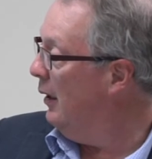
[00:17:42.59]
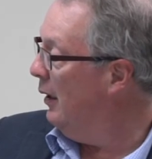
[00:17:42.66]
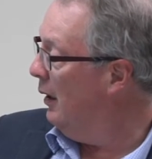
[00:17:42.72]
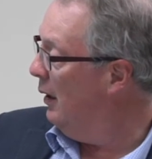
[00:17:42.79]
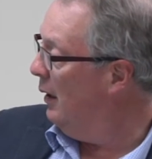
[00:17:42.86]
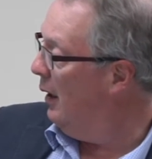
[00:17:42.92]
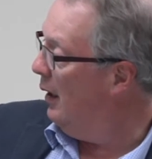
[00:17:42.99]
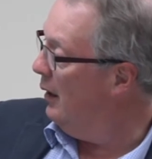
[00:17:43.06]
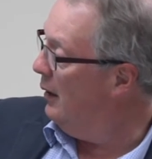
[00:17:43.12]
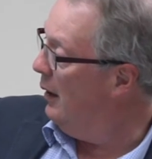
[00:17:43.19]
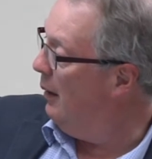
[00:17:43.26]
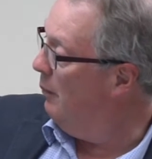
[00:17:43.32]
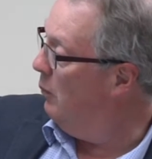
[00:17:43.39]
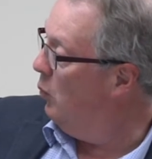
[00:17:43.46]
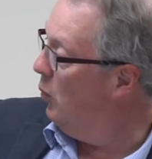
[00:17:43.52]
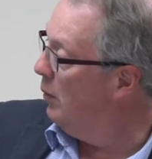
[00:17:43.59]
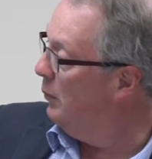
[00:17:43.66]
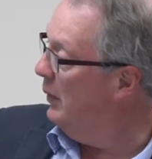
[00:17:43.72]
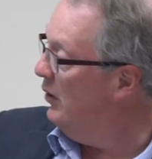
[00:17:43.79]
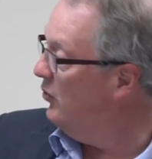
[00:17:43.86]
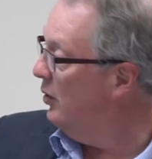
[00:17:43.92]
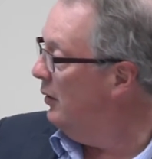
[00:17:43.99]
and I, not more
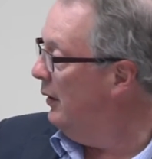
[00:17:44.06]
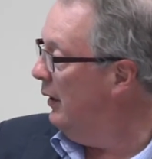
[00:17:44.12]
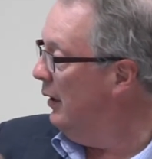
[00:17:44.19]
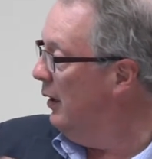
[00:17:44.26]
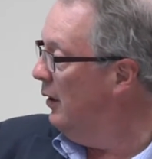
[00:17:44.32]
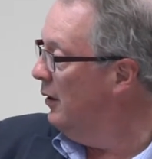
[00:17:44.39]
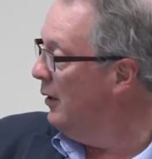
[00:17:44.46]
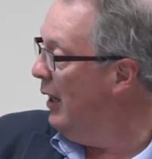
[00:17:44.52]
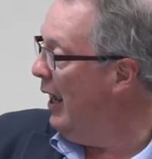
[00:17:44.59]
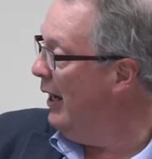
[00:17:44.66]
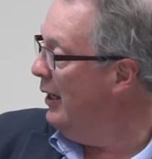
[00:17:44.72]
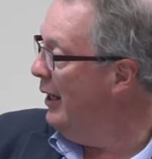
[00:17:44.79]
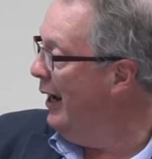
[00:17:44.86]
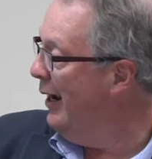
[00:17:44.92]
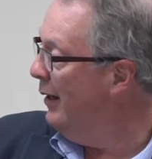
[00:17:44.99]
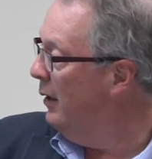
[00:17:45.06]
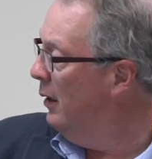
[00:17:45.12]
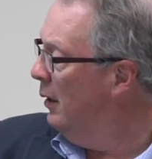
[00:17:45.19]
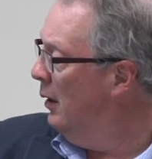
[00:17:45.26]
recently under INET,